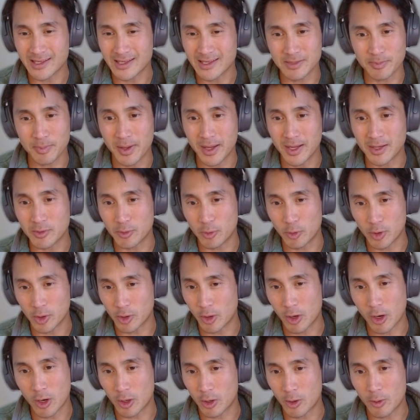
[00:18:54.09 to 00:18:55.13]
spend or your
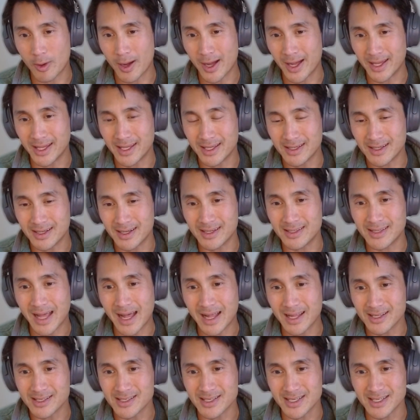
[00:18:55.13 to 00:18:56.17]
ROI
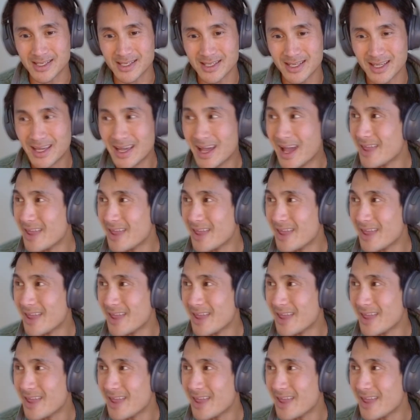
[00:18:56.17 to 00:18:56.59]
analysis.